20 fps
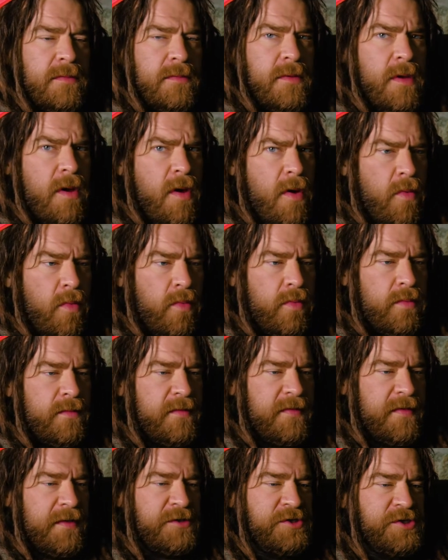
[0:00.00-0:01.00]
"No,"
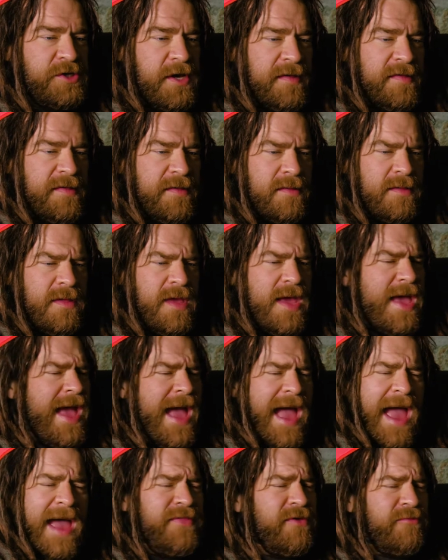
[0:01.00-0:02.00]
said Jason.
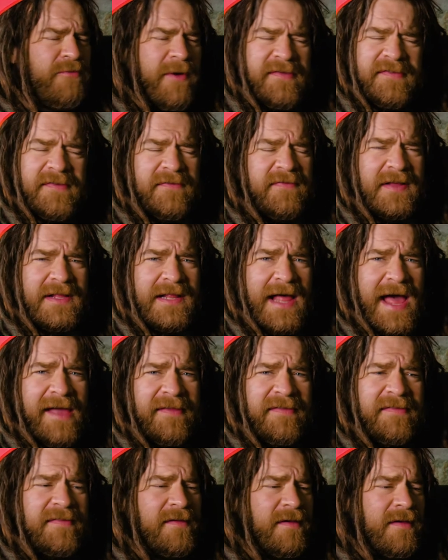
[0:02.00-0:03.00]
"And the rest of the
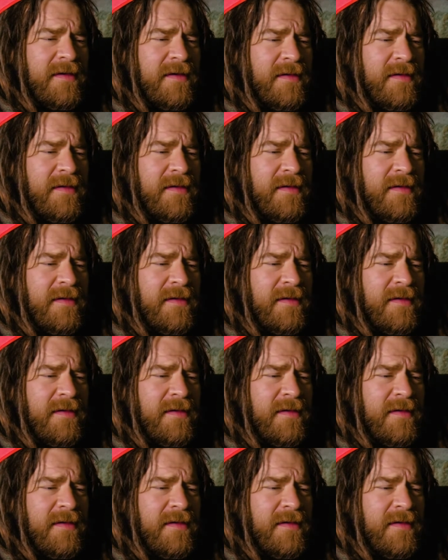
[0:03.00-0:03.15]
class?